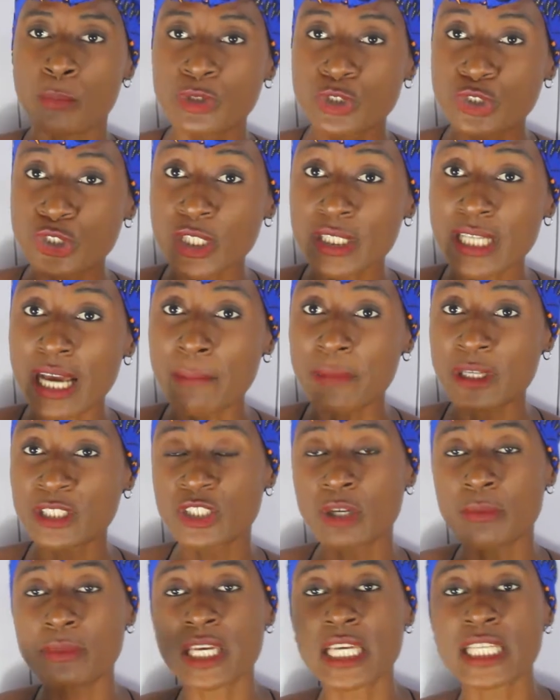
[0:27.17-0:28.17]
shoulder
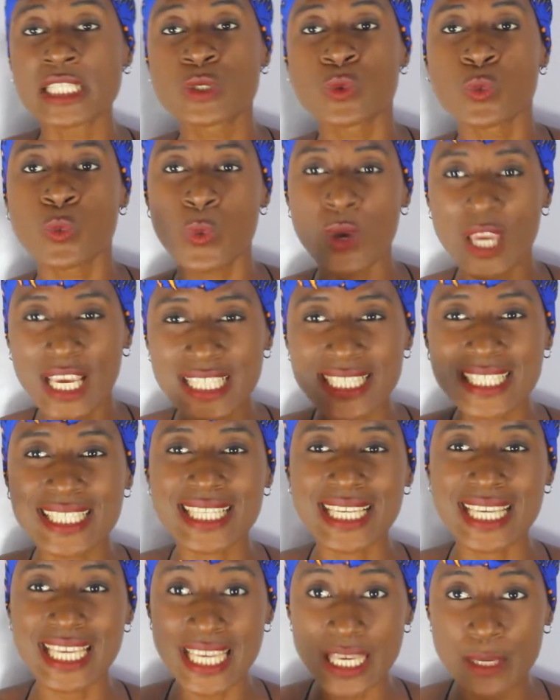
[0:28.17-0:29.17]
measurements, waist,
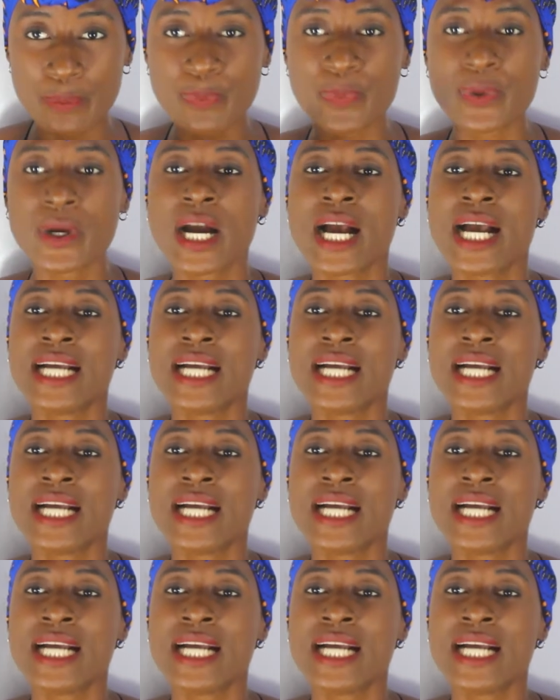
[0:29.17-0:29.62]
hip.